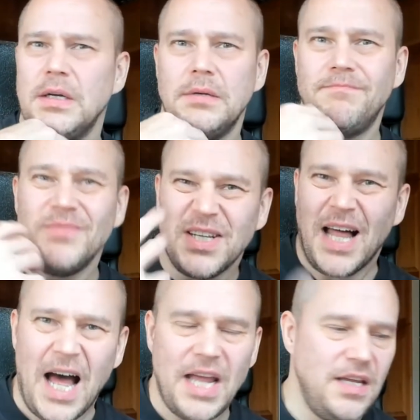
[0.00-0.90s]

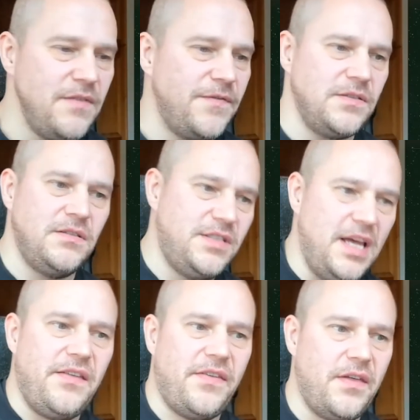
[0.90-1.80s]
life,
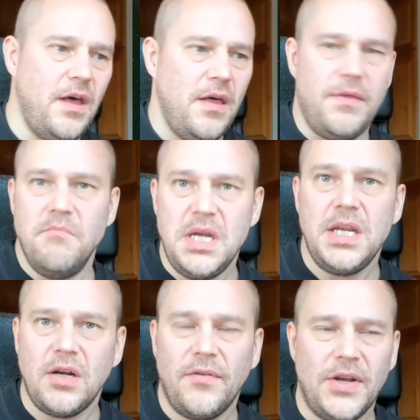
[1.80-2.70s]
death, the meaning
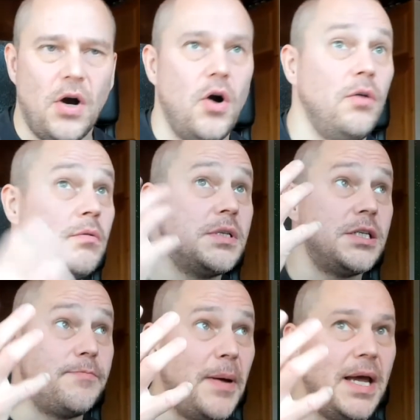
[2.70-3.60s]
of it all,
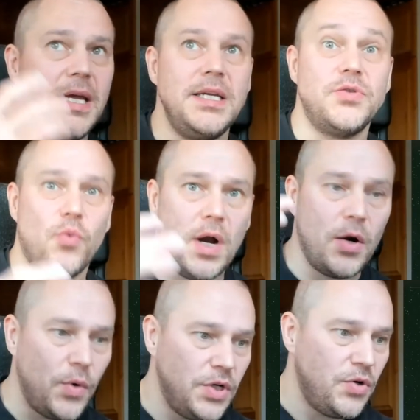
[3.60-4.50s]
space, where
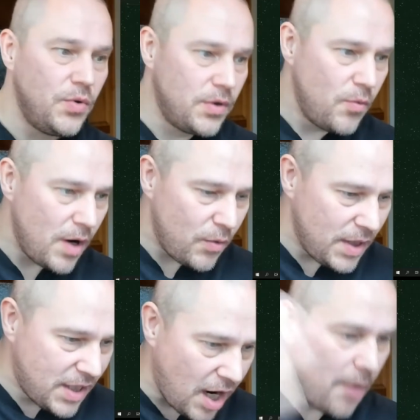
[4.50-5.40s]
we
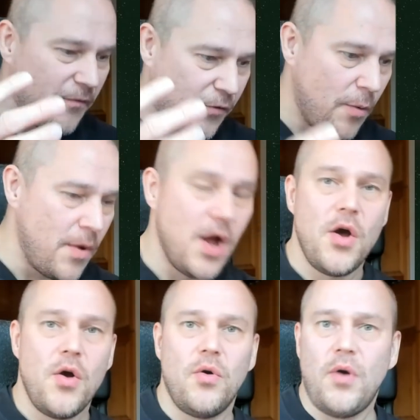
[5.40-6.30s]
come from,
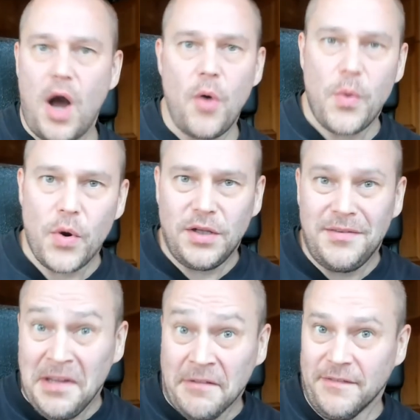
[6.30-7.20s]
how we want to
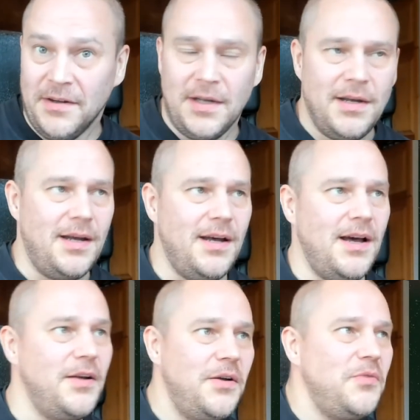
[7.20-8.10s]
live, and
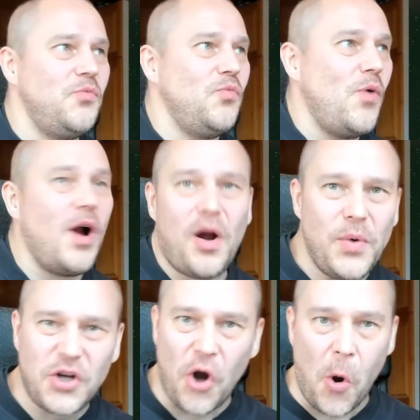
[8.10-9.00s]
where are we
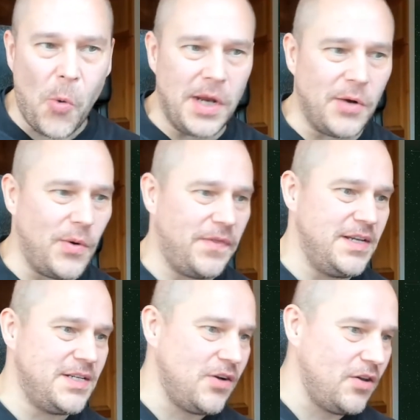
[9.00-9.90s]
going with this, all that